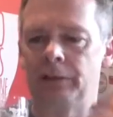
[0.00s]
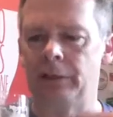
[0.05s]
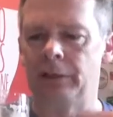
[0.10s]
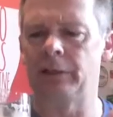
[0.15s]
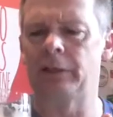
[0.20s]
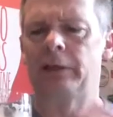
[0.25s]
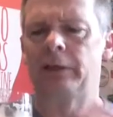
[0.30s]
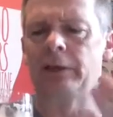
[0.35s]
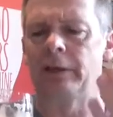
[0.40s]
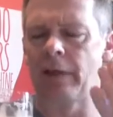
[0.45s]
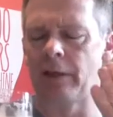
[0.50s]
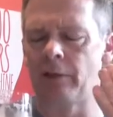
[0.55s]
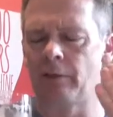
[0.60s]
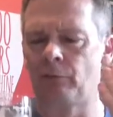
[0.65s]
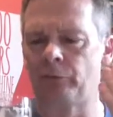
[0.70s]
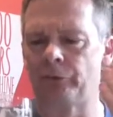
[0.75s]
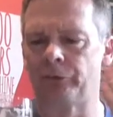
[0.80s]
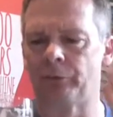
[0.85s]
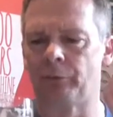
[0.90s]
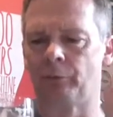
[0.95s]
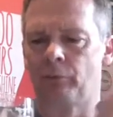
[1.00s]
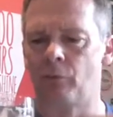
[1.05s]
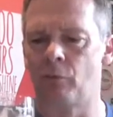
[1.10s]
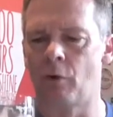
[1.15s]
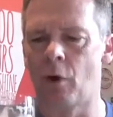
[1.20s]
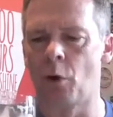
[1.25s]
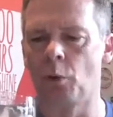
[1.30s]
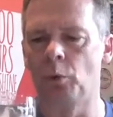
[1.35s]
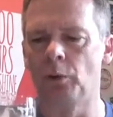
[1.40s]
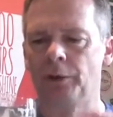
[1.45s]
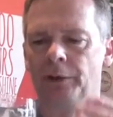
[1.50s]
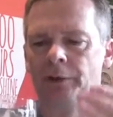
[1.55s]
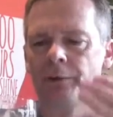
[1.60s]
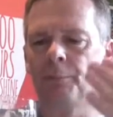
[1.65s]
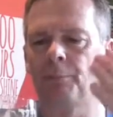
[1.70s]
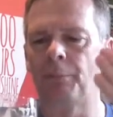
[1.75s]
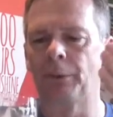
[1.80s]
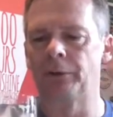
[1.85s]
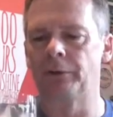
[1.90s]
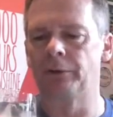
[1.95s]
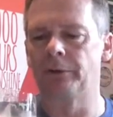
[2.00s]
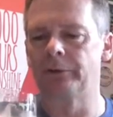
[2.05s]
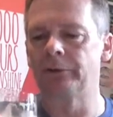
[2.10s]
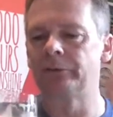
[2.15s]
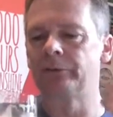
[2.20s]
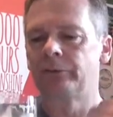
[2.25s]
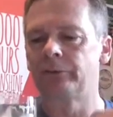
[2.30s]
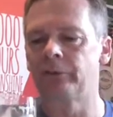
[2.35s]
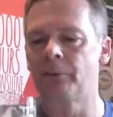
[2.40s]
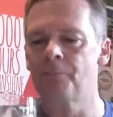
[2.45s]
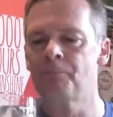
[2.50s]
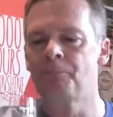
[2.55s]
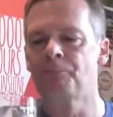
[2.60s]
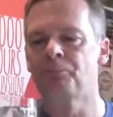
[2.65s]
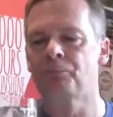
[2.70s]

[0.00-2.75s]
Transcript: yeah, you're getting that sort of rolling bitterness